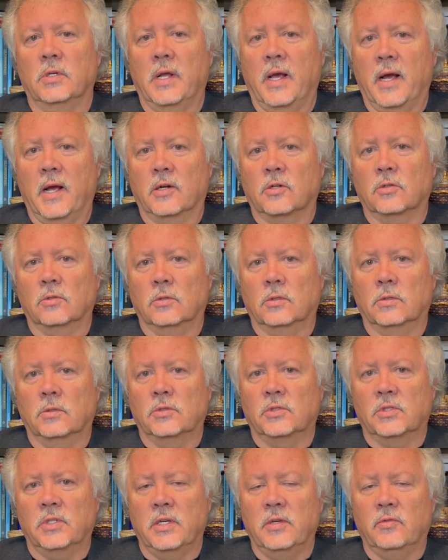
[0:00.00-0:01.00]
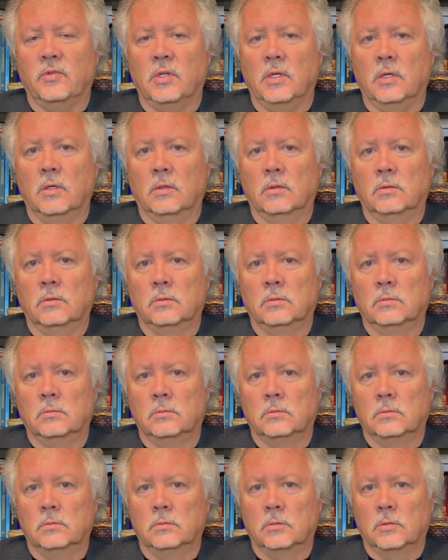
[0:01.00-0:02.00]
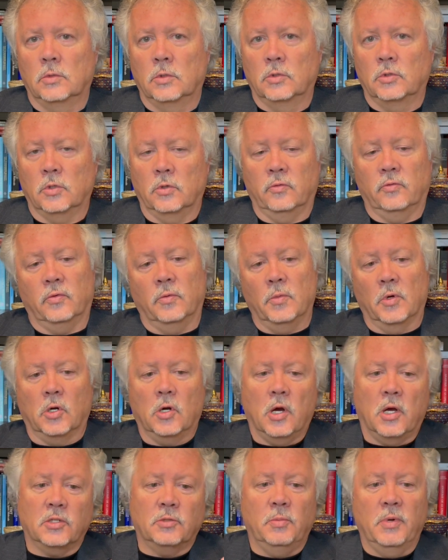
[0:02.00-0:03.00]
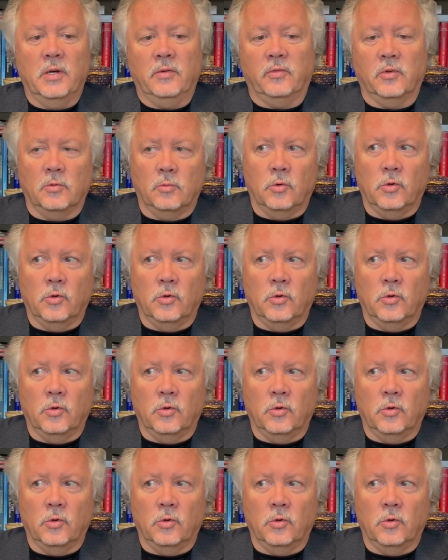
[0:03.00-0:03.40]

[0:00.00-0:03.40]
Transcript: in actual safety? So from a cost-benefit